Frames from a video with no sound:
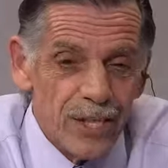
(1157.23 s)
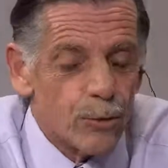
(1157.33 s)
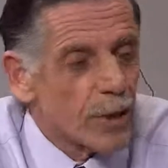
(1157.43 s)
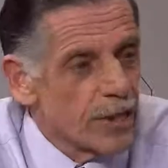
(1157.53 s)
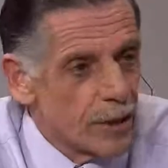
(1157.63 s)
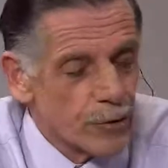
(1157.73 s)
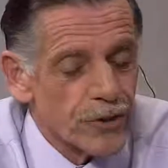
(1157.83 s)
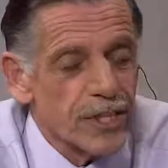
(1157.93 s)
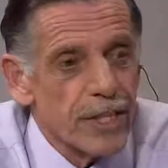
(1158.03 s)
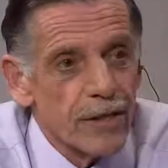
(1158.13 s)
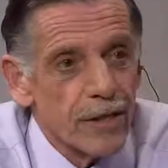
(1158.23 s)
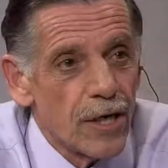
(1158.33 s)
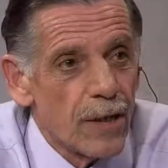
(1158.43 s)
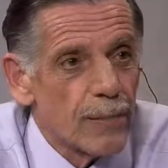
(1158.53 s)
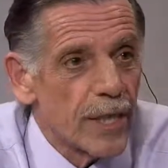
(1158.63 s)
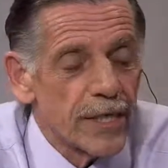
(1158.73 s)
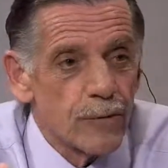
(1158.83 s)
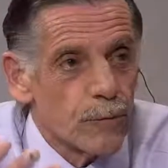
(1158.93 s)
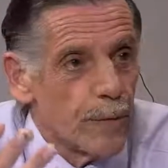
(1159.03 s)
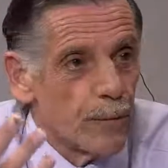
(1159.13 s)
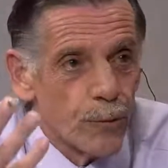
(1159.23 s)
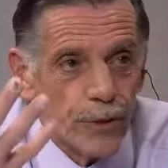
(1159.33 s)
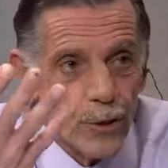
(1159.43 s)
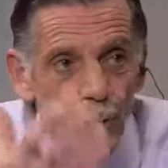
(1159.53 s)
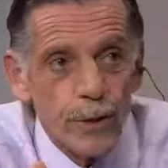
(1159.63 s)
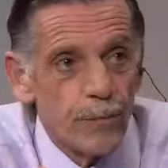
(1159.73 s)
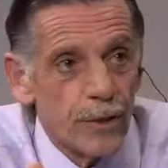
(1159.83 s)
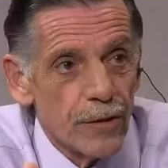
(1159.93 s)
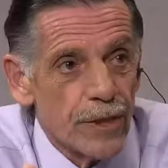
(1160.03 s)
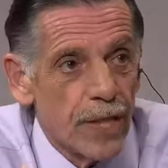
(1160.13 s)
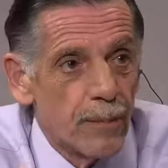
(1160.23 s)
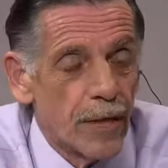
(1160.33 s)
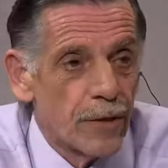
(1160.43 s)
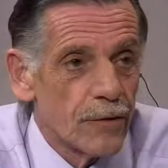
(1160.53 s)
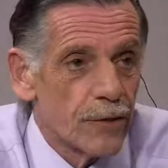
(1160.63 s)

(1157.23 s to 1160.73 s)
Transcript: really don't see it a lot, but I can remember when the Quinn bill came out,